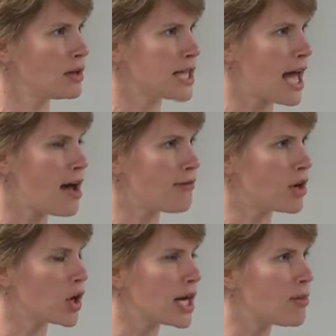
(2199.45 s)
to have
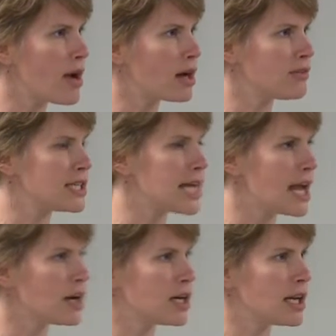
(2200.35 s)
a great amount of
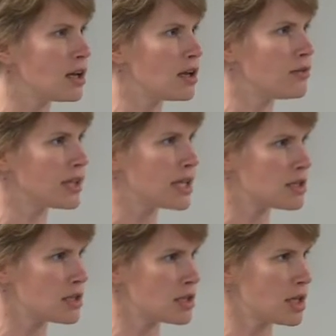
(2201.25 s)
integrity in
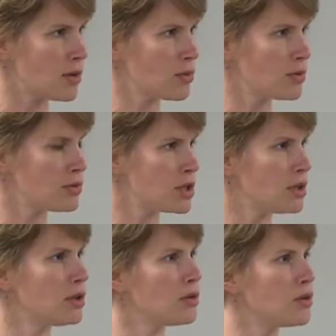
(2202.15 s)
relationship to
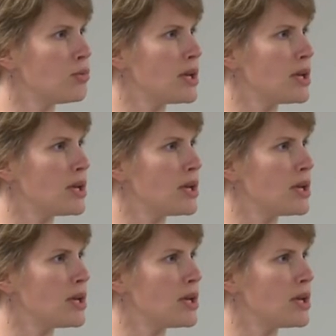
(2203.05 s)
you,